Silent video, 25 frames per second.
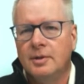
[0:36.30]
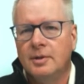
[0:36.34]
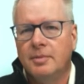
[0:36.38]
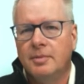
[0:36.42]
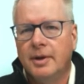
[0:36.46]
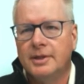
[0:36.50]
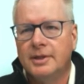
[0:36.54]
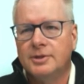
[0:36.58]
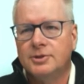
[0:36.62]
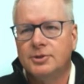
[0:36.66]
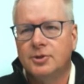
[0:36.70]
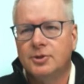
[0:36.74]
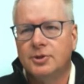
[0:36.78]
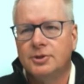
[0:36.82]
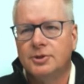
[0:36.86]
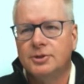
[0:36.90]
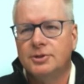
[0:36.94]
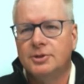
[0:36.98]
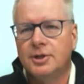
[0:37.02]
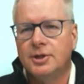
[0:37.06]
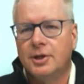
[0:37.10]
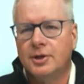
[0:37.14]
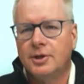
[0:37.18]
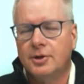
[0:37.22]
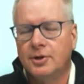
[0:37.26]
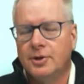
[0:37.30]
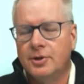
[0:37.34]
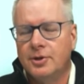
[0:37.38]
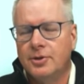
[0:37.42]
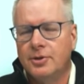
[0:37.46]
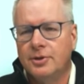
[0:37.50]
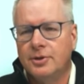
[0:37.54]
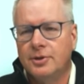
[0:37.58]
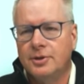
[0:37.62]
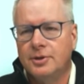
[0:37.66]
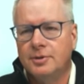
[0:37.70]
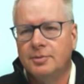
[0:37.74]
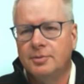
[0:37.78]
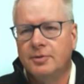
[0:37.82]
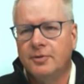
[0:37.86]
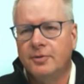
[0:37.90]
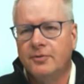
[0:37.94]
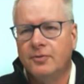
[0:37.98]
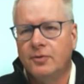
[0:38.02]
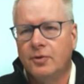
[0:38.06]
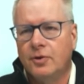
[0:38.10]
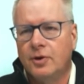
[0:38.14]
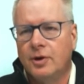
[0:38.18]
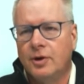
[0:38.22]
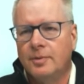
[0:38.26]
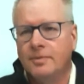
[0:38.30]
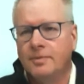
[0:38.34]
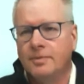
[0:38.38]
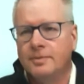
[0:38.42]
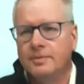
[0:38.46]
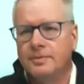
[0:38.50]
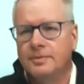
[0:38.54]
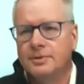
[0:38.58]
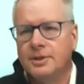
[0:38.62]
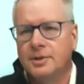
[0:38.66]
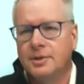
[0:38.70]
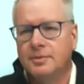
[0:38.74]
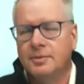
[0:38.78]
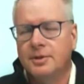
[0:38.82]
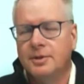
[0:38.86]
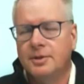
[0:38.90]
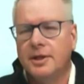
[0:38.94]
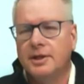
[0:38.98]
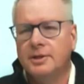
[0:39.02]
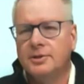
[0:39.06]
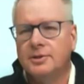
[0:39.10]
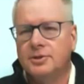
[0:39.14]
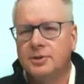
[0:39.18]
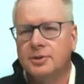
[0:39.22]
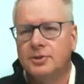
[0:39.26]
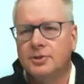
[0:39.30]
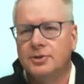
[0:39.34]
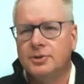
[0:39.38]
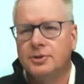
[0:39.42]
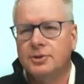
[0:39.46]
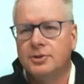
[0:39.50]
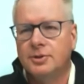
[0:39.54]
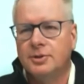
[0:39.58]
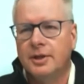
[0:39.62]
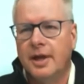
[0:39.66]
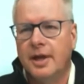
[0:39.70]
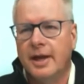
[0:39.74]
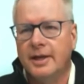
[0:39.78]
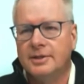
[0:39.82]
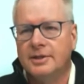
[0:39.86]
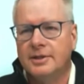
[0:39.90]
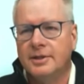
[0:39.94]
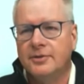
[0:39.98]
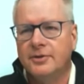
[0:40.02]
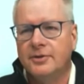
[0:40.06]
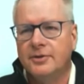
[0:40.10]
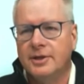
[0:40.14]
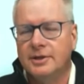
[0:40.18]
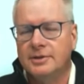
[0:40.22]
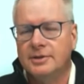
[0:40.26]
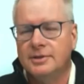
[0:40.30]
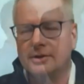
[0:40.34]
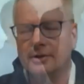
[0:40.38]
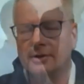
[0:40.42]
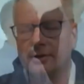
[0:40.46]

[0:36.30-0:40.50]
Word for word: by surgeons on Earth to perform simulated surgical activities.